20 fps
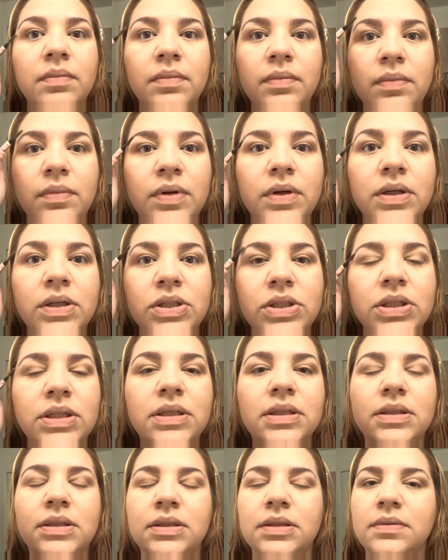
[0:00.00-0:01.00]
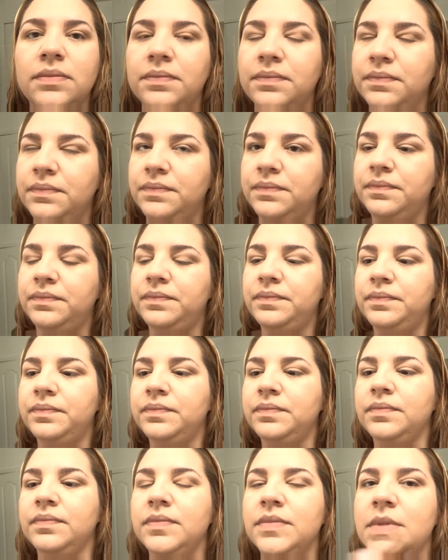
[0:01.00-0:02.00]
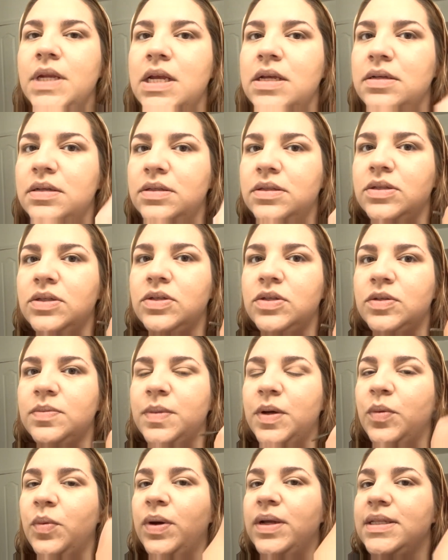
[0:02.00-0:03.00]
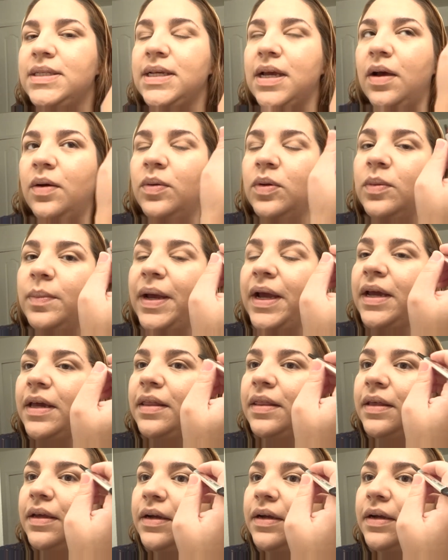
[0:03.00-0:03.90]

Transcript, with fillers: brush it. Excuse my wet towel back